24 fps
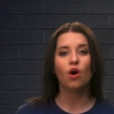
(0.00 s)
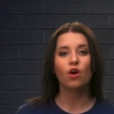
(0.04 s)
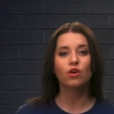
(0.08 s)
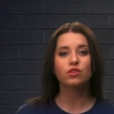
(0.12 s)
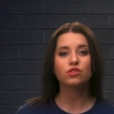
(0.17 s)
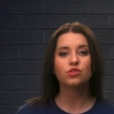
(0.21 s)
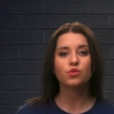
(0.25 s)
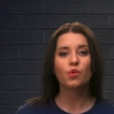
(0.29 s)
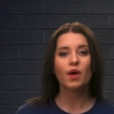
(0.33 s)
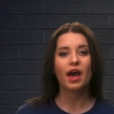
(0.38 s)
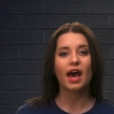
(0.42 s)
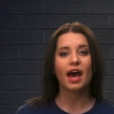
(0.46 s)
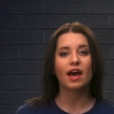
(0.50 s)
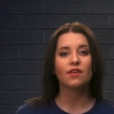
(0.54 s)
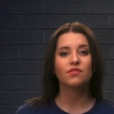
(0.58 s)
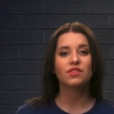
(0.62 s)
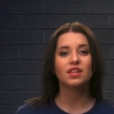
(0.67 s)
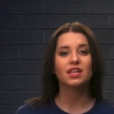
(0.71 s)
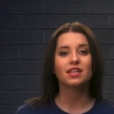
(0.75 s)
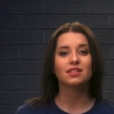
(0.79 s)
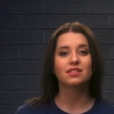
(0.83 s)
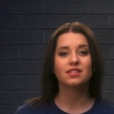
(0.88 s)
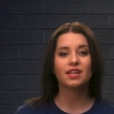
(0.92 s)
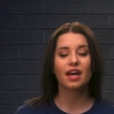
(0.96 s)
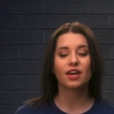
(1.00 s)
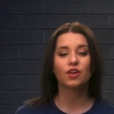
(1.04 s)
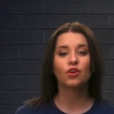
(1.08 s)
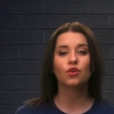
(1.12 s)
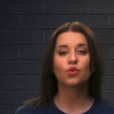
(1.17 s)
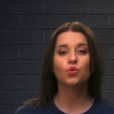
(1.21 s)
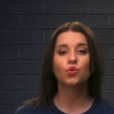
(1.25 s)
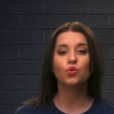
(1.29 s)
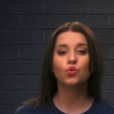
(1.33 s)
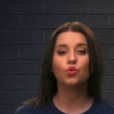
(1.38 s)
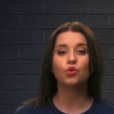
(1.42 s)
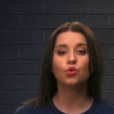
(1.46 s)
also have the entire
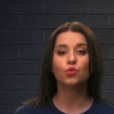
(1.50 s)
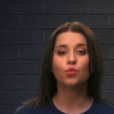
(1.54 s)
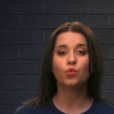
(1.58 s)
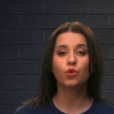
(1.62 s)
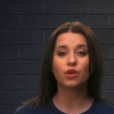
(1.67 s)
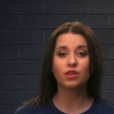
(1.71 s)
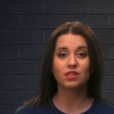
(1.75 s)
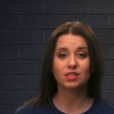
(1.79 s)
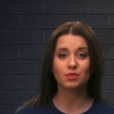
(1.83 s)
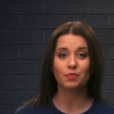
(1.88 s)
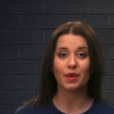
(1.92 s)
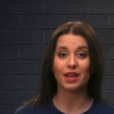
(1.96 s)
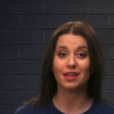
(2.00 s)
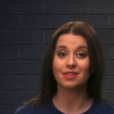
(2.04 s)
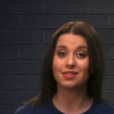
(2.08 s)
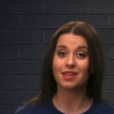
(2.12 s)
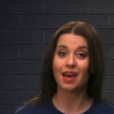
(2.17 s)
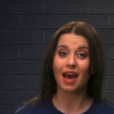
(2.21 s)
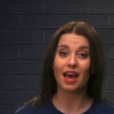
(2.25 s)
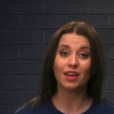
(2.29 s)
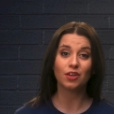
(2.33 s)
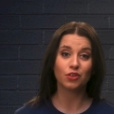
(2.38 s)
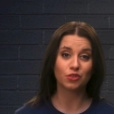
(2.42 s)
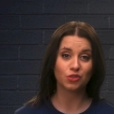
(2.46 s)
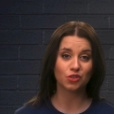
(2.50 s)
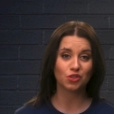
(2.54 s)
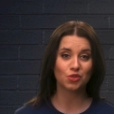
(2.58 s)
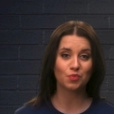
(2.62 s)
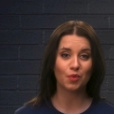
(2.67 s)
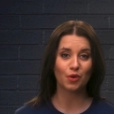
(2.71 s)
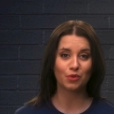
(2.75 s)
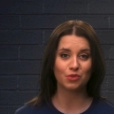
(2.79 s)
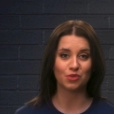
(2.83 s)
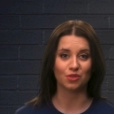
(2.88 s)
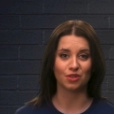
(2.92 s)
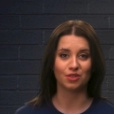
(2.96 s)
Google Workspace at your
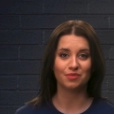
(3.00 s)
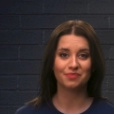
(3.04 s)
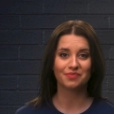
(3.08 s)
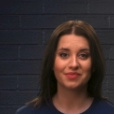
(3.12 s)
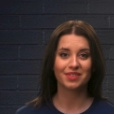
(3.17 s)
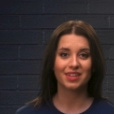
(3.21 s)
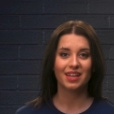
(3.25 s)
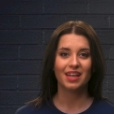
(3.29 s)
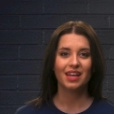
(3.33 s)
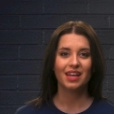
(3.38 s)
disposal.